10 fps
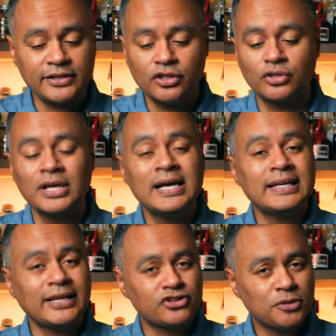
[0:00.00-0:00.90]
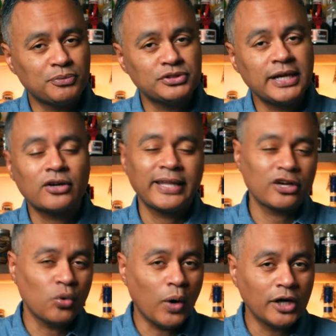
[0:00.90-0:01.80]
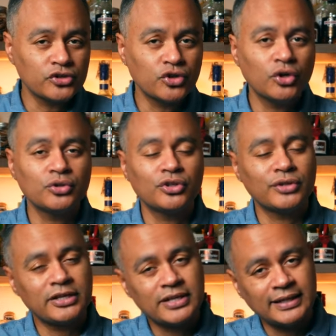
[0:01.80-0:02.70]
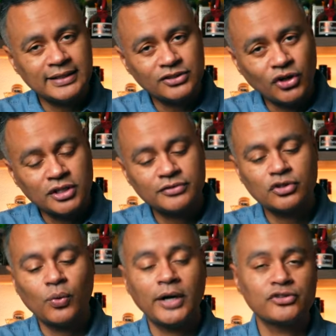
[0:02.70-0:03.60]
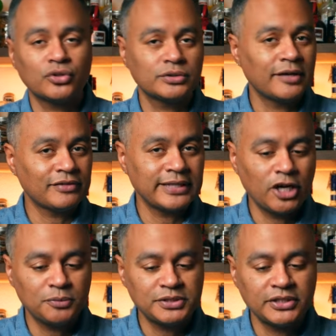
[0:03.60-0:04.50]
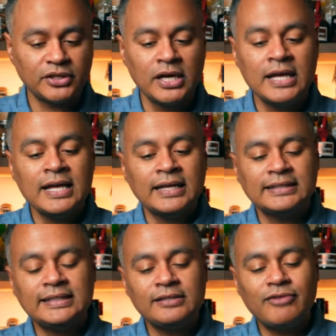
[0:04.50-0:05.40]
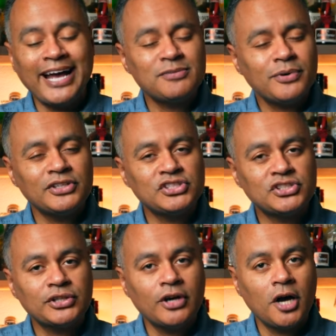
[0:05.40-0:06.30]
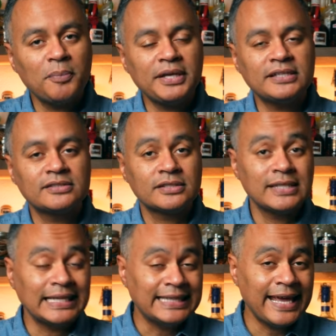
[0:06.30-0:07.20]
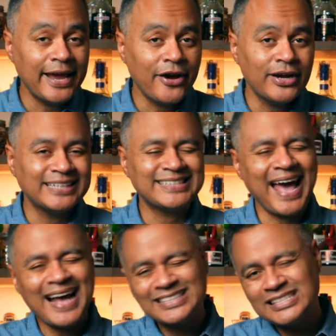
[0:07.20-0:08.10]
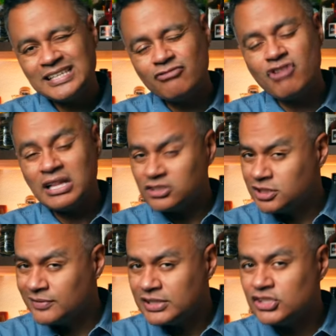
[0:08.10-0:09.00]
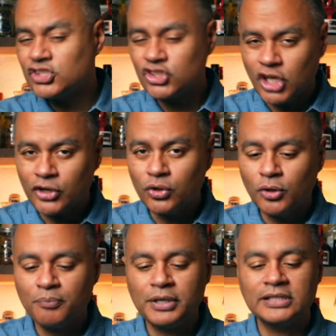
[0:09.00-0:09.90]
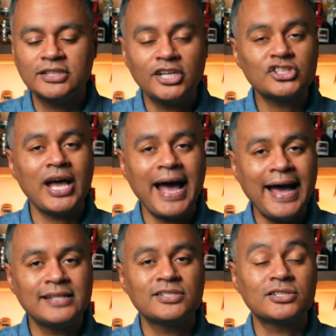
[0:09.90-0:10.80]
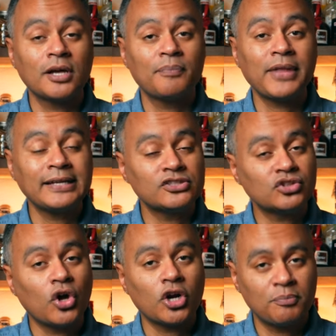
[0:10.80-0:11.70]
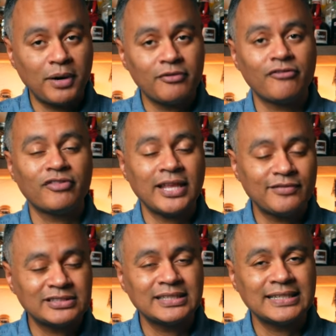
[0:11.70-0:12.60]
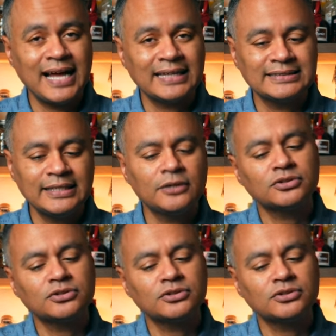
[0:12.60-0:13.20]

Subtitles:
You know, that triple sec or that Cointreau, you know, that you get that tartness from the Cointreau definitely helps here. The raspberry syrup is there. It's actually relatively subtle, but it does add some nice dark berry flavors to the cocktail.